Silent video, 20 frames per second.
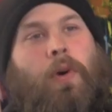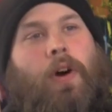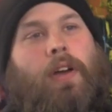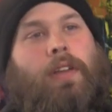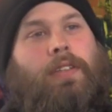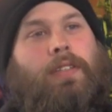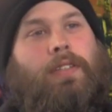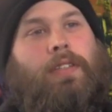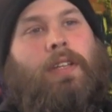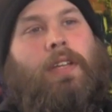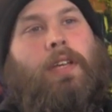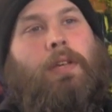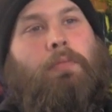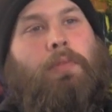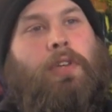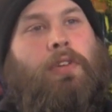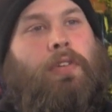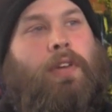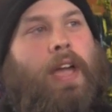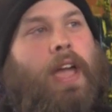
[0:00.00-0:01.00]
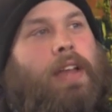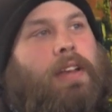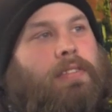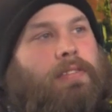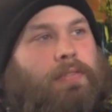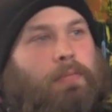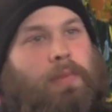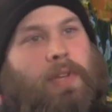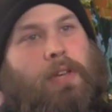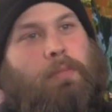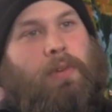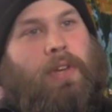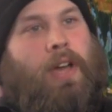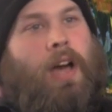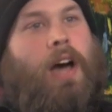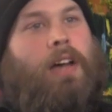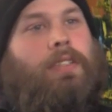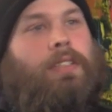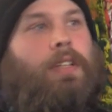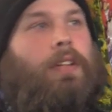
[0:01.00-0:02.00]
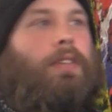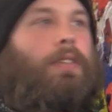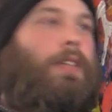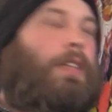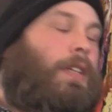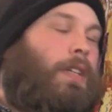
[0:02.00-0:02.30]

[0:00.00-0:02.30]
want. Be creative, be a Picasso,